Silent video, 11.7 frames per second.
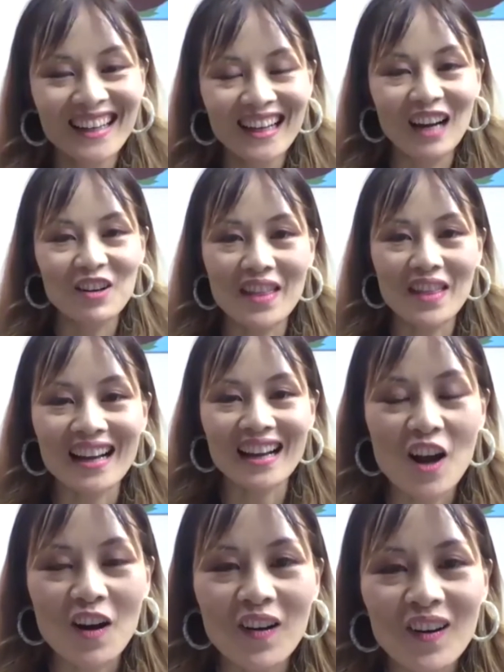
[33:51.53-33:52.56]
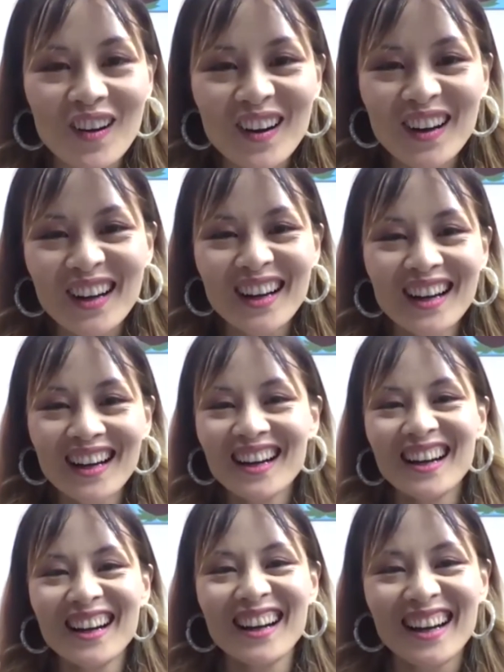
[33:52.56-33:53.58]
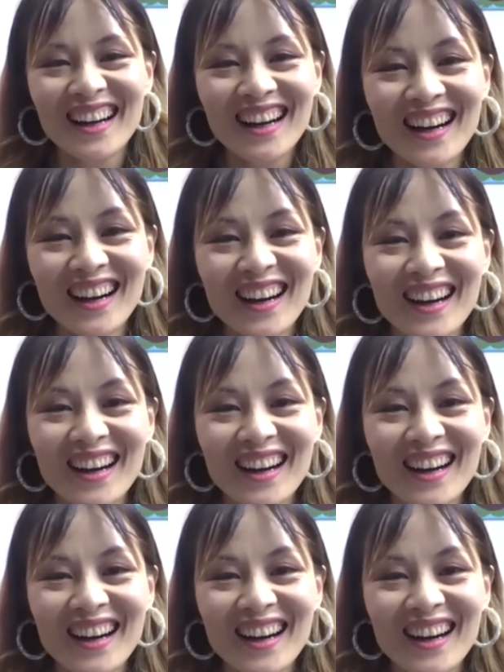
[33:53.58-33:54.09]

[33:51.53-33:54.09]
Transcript: I figure like I learned enough